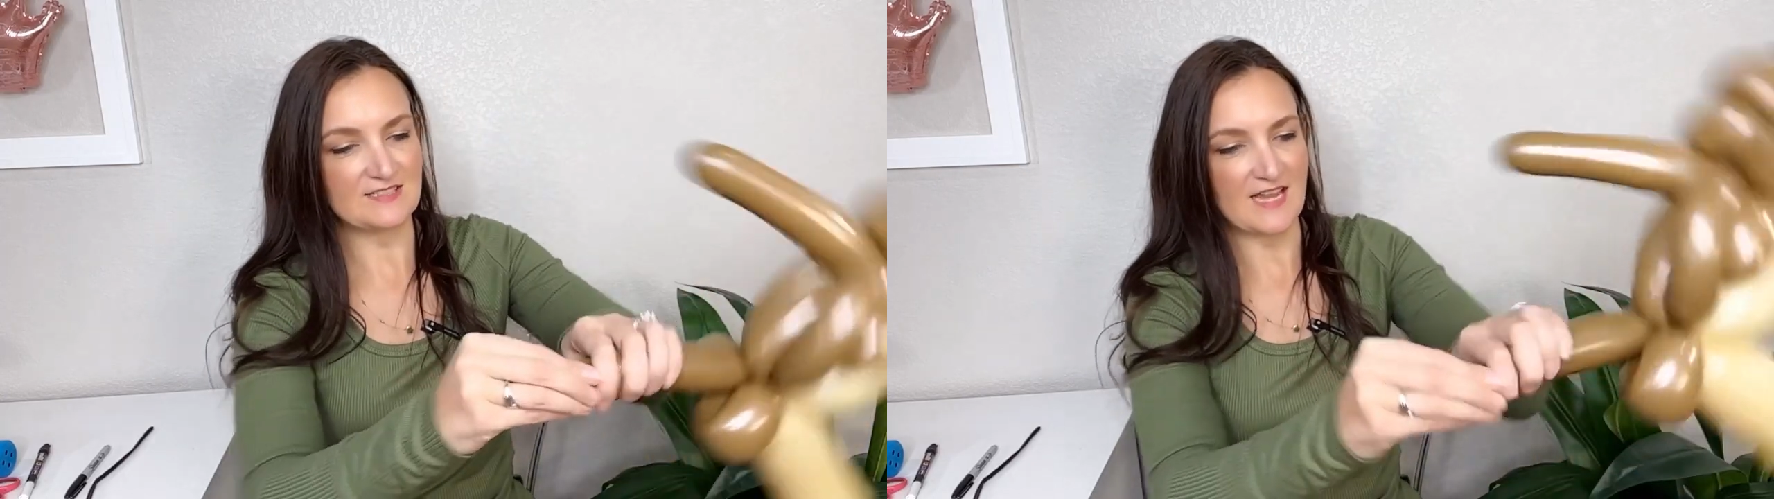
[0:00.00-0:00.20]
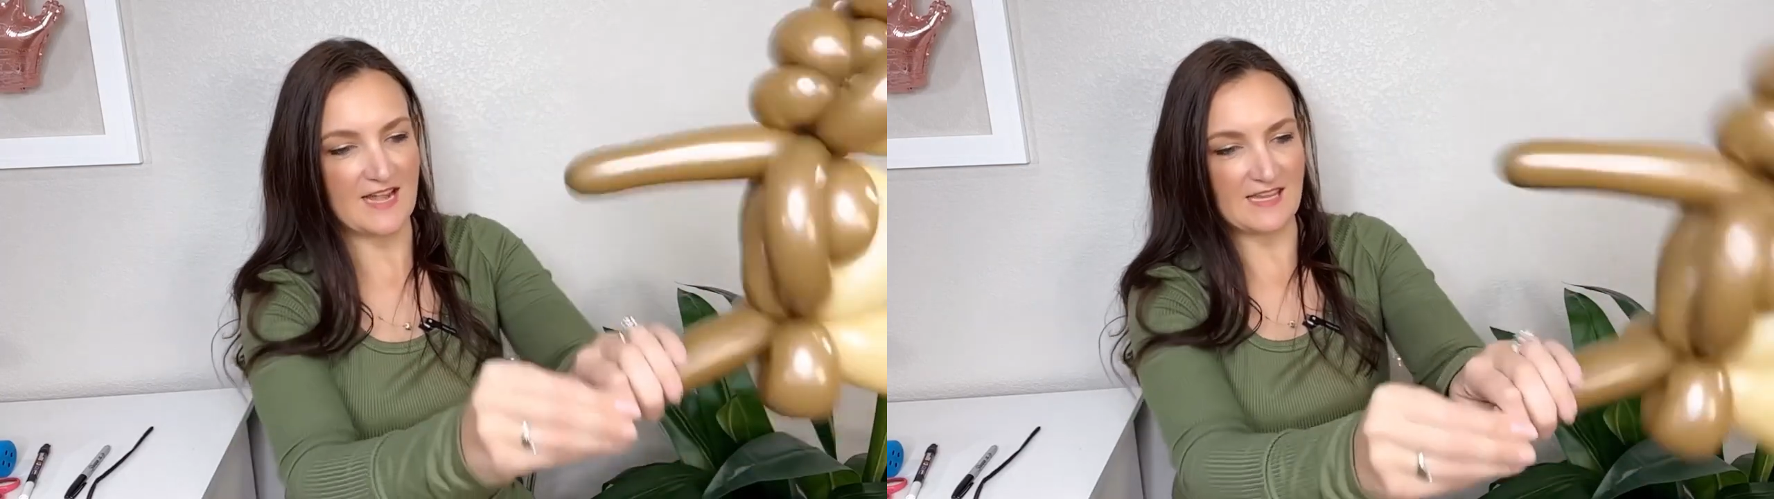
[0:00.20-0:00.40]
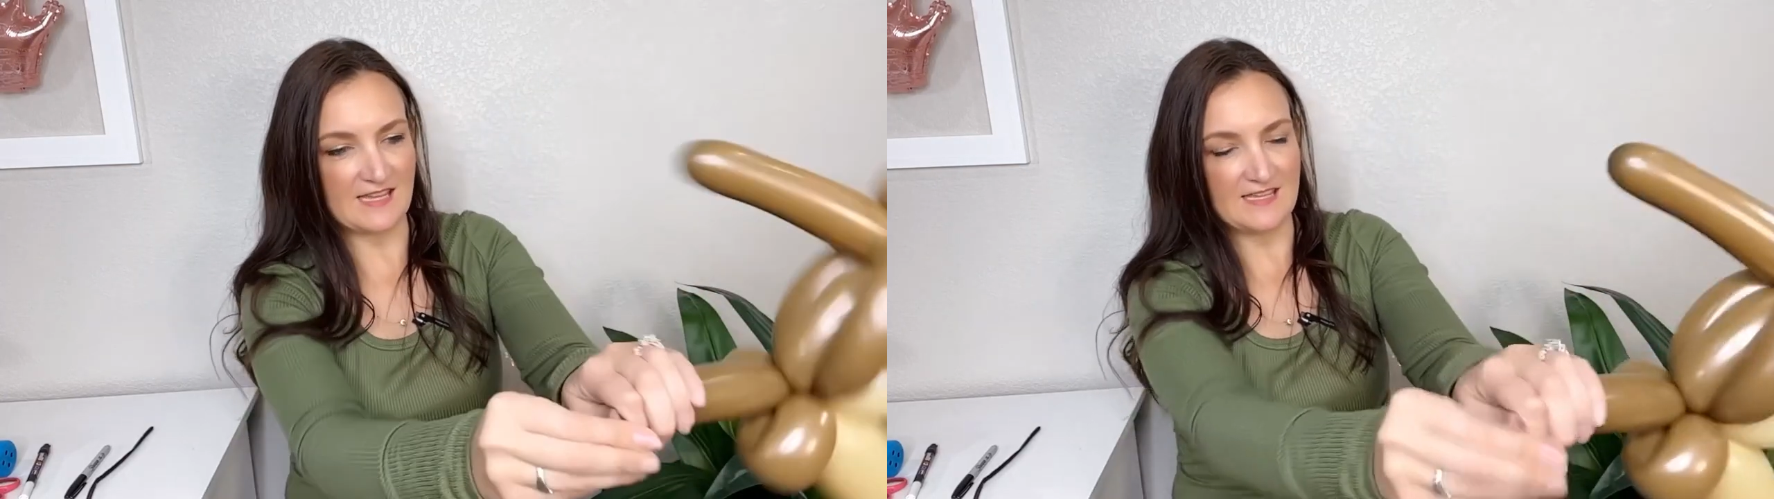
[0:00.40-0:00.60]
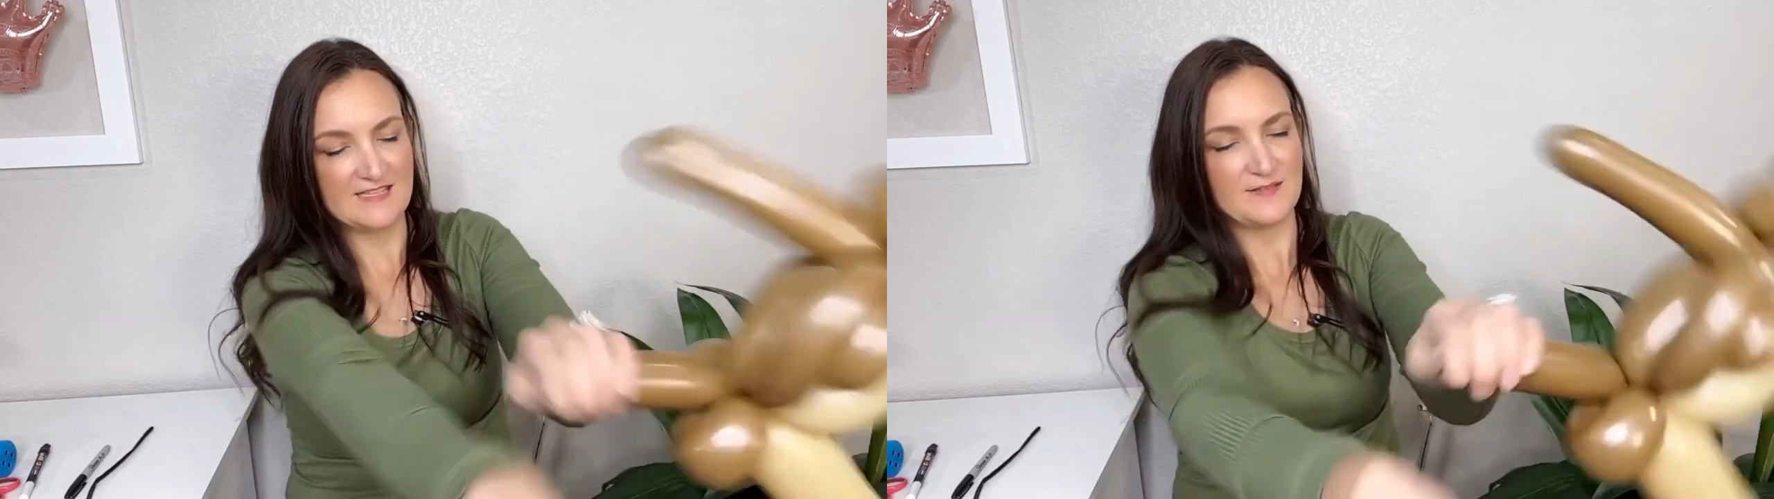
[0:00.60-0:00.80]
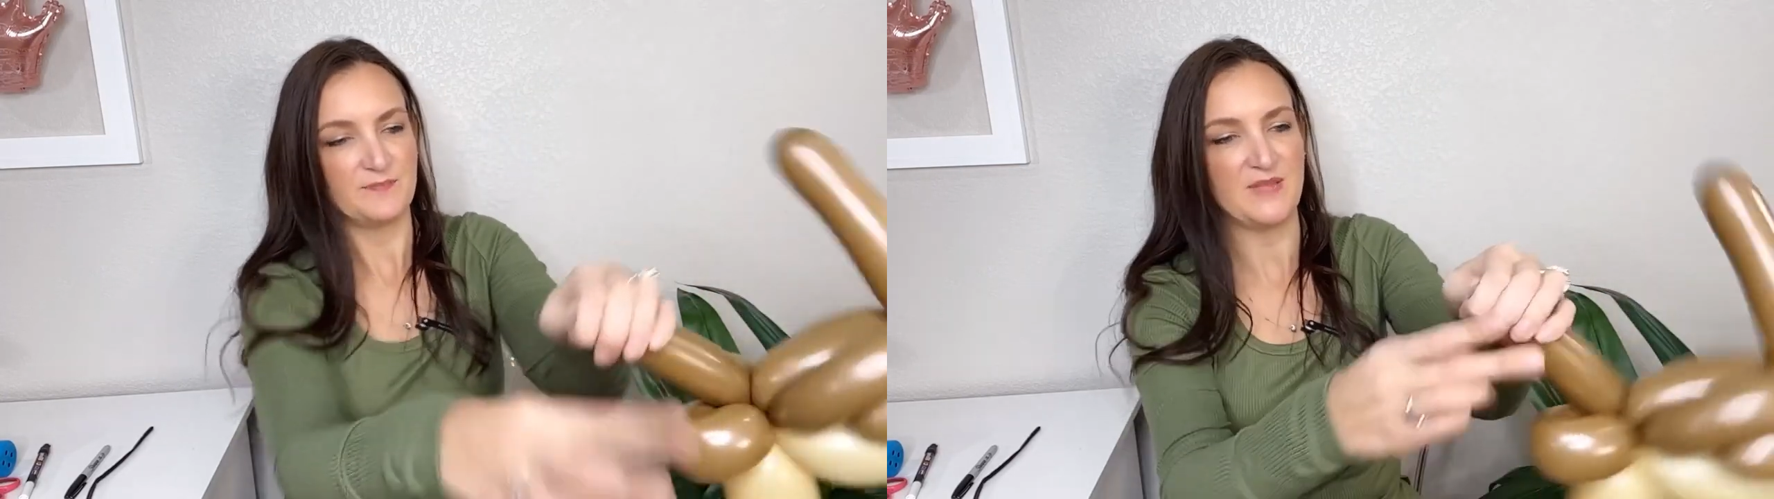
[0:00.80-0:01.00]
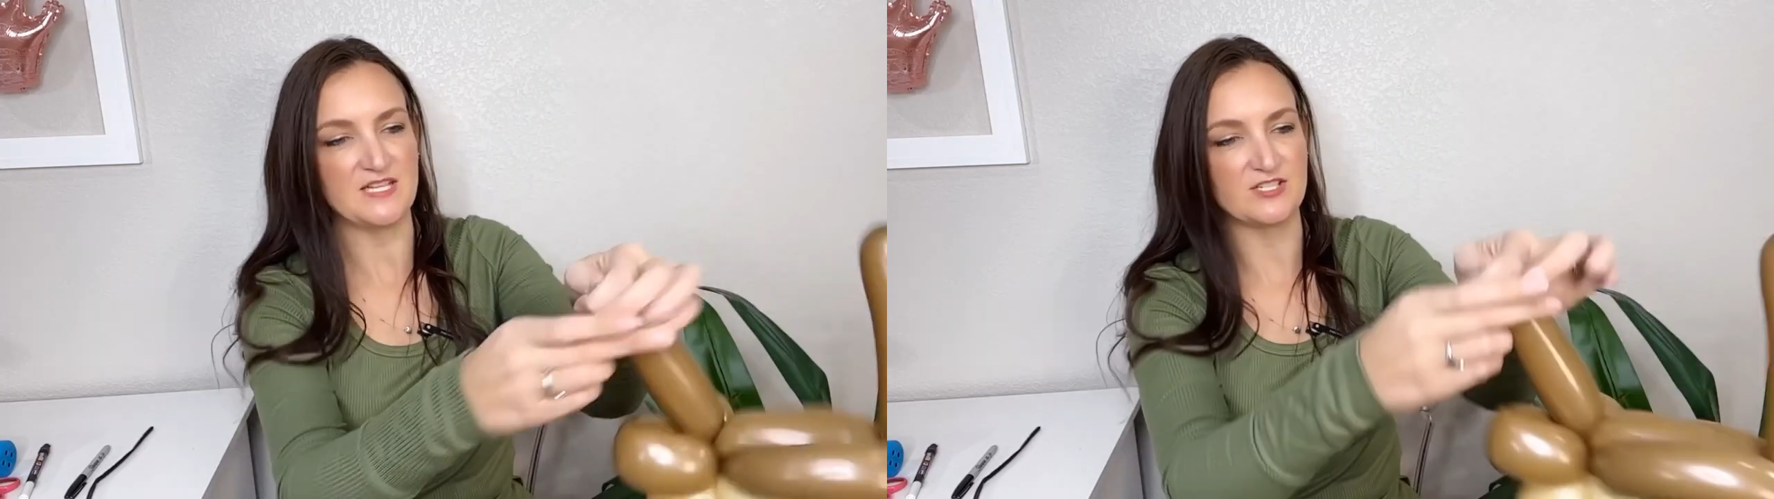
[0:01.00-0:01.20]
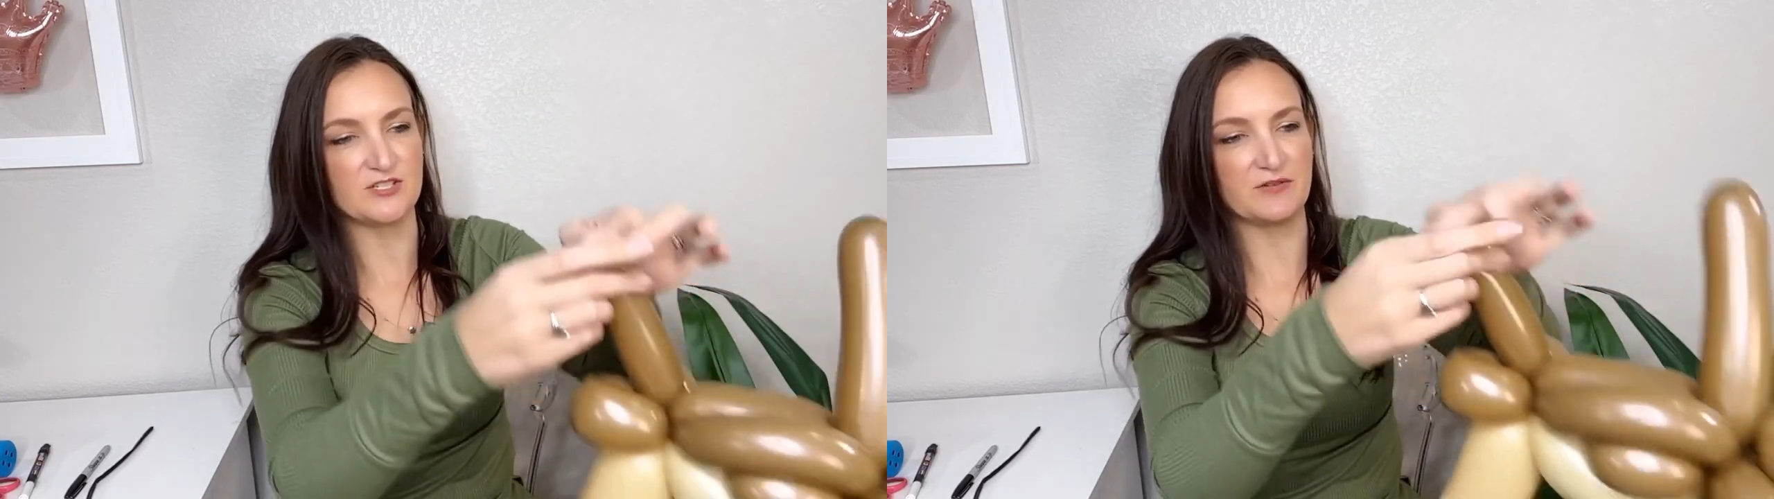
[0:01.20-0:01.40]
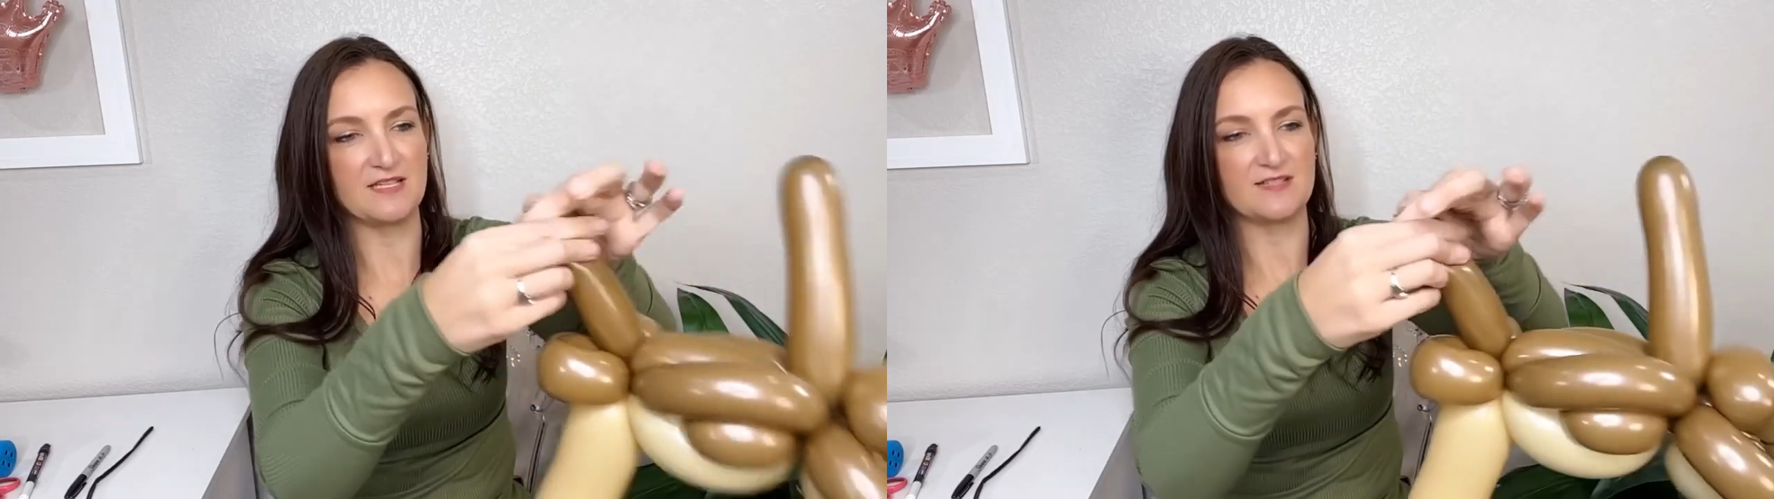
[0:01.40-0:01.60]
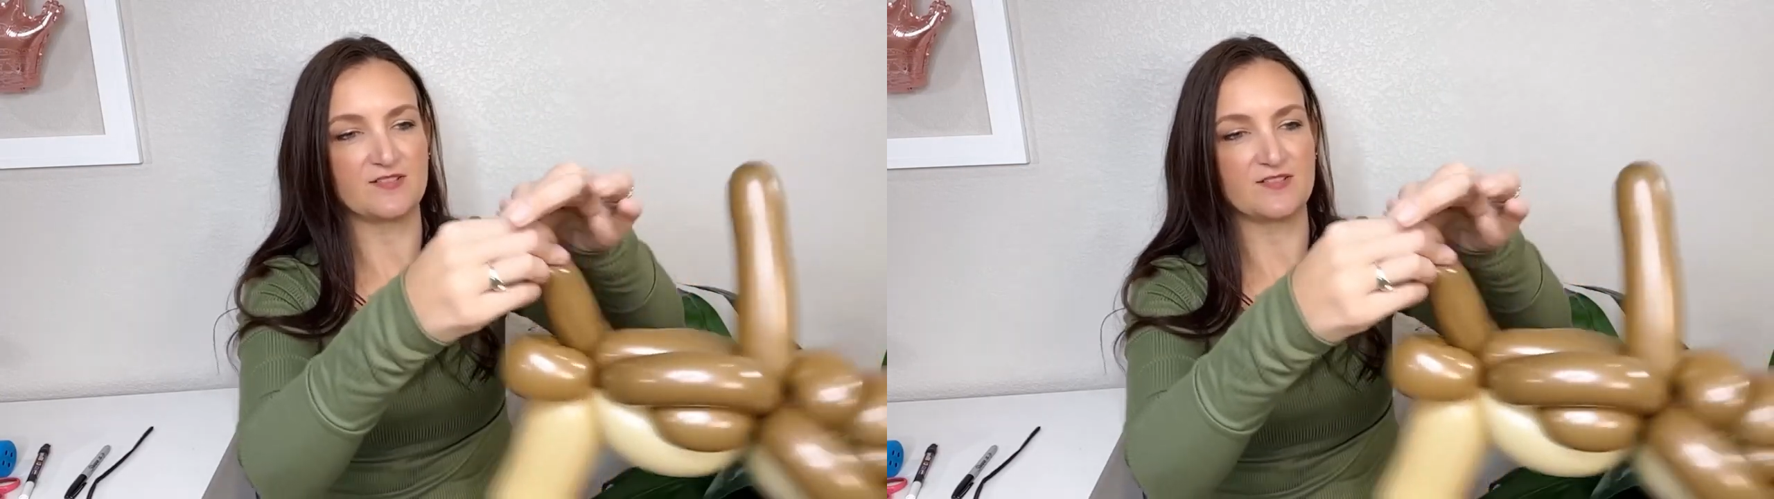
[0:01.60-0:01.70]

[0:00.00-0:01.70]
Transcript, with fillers: tiny pinch twist.